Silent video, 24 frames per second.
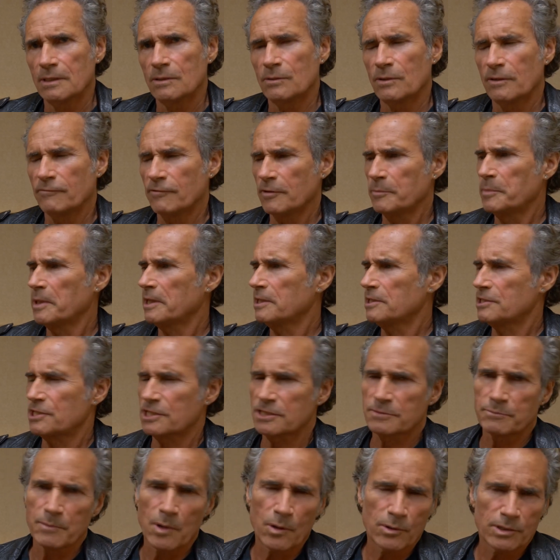where everybody's
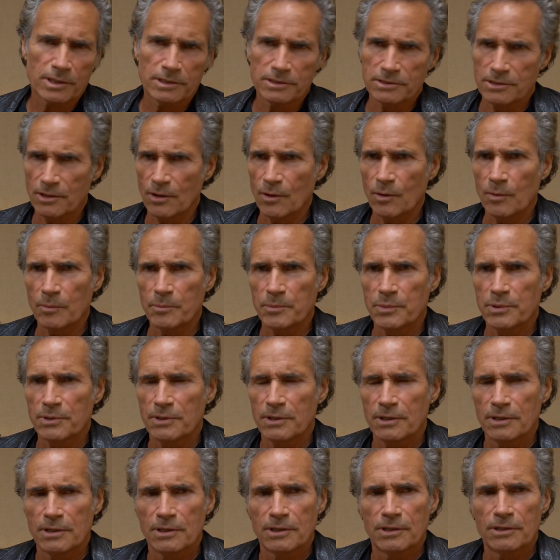smoking dope,
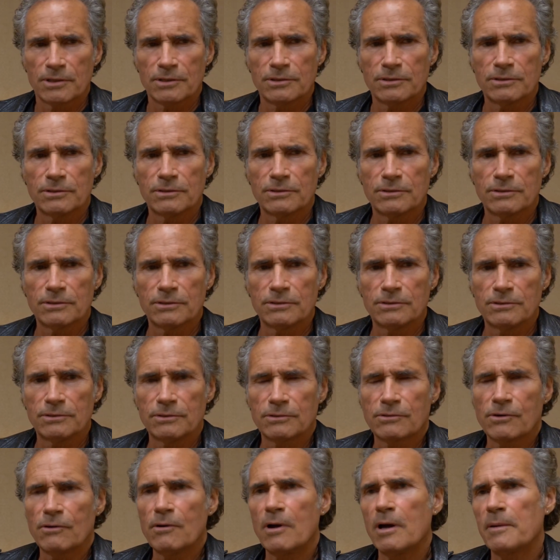
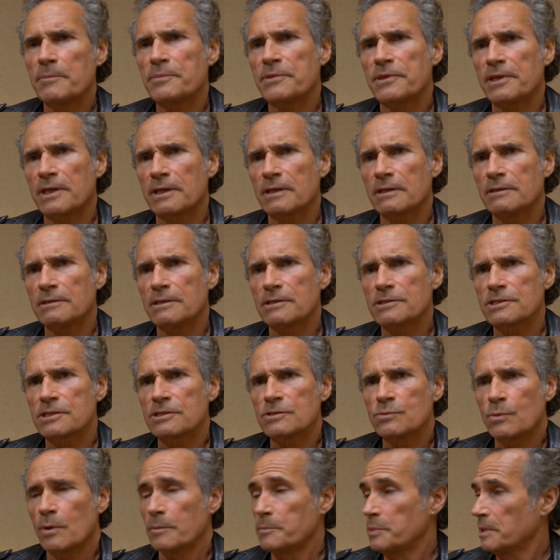you grow up thinking this
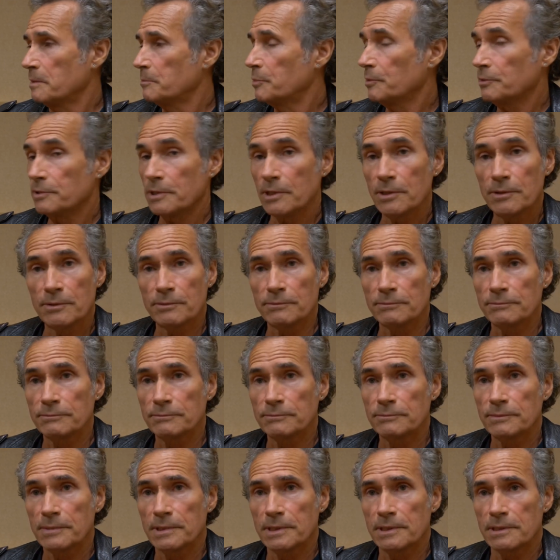is what people do,
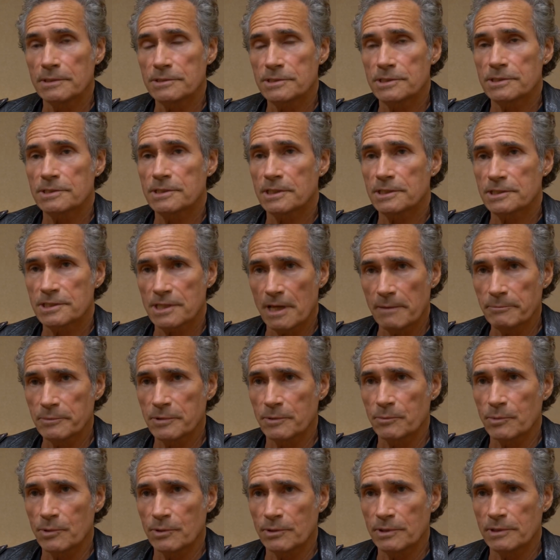and this is
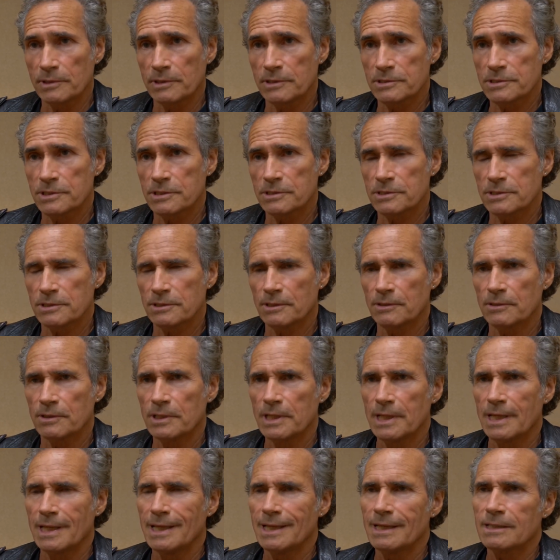acceptable, and this is,
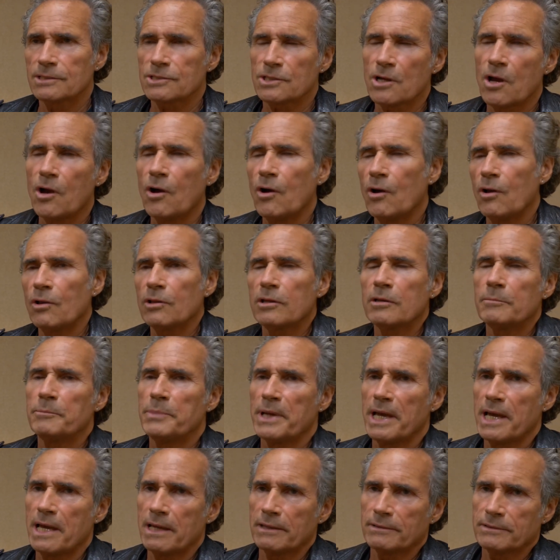it's all
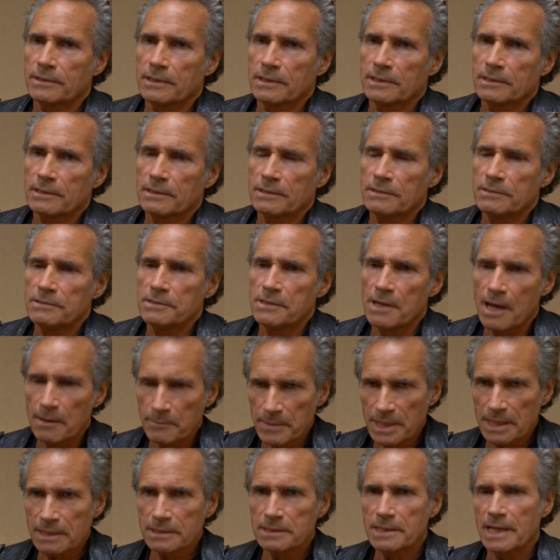about
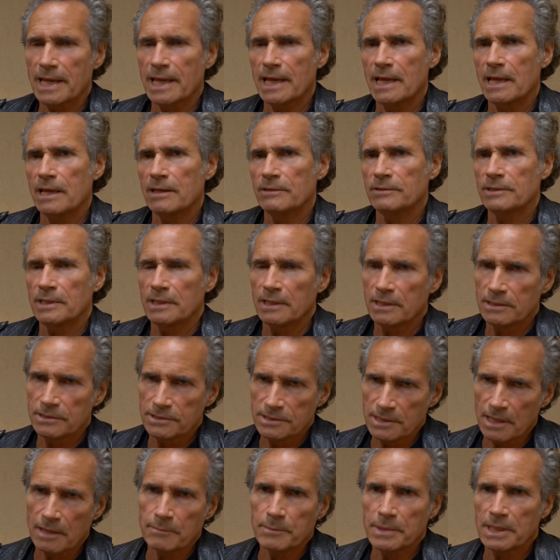numbing down
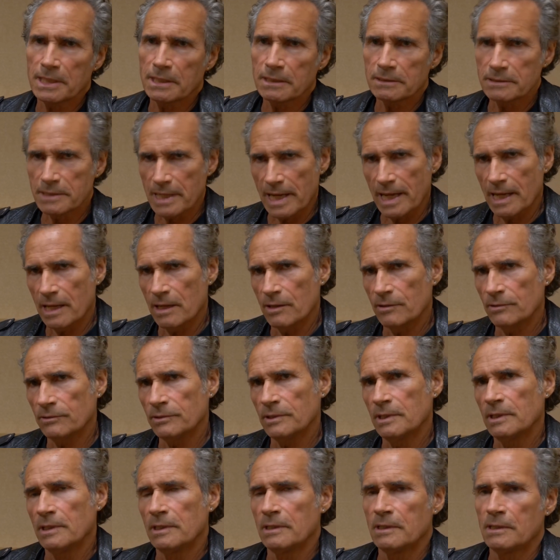and dumbing
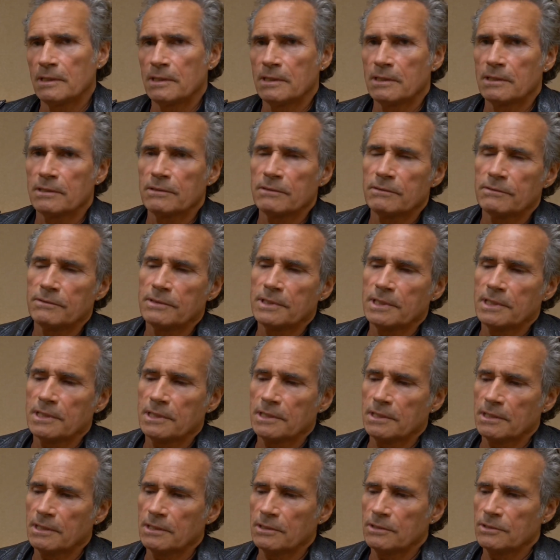down the
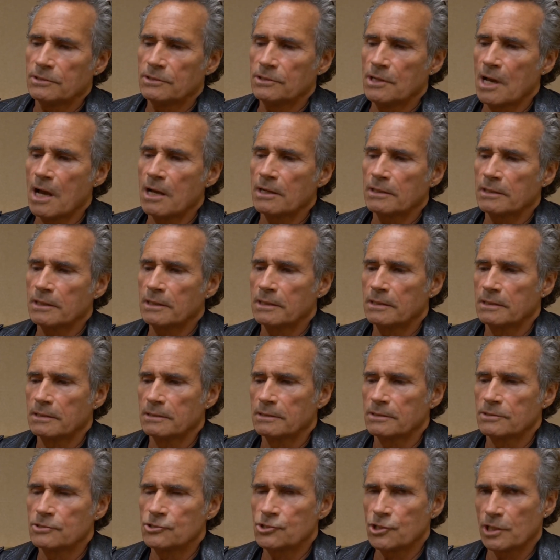
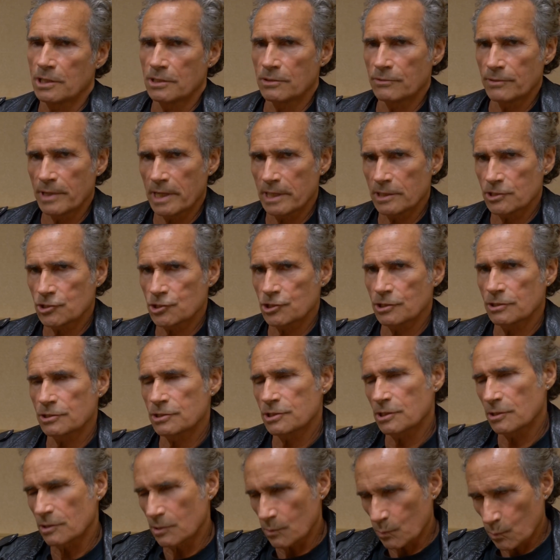young generation
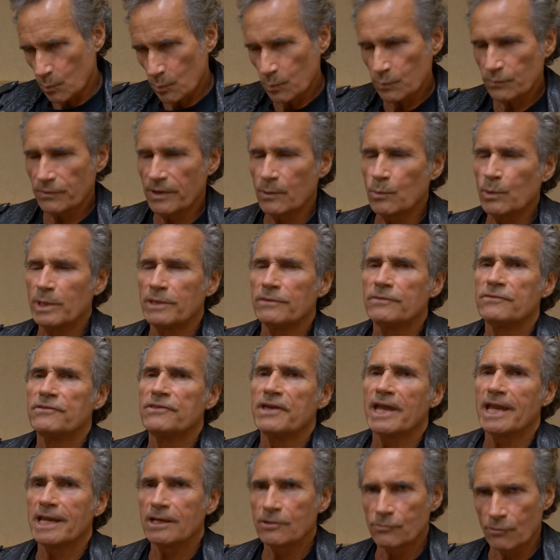so that when
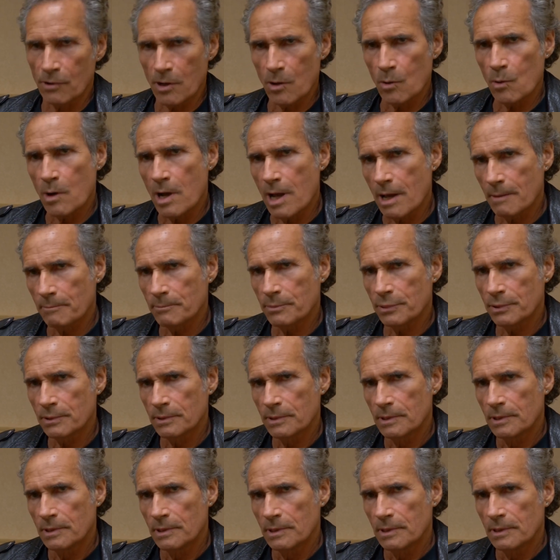they grow up,
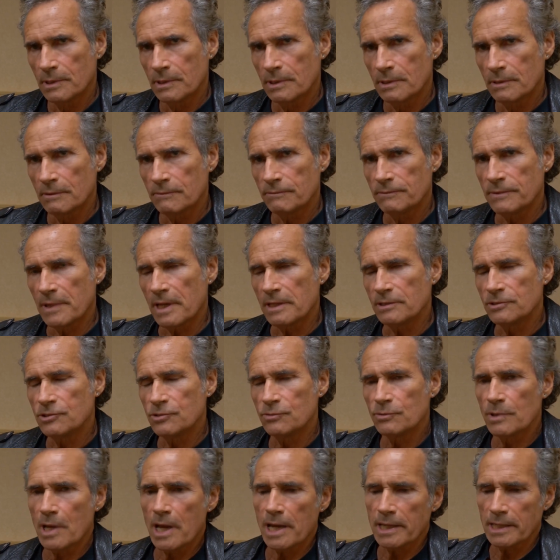they
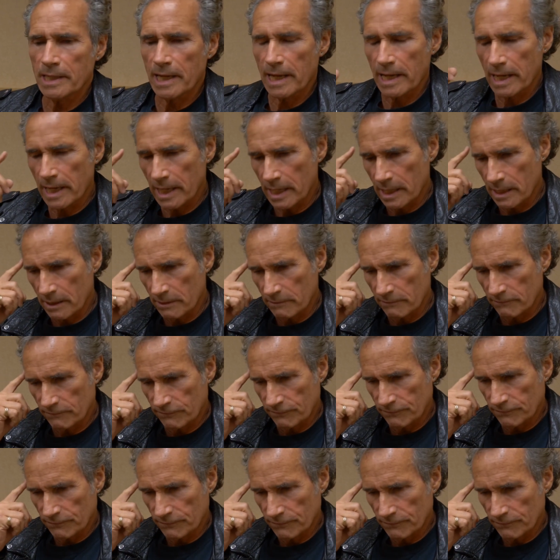do not have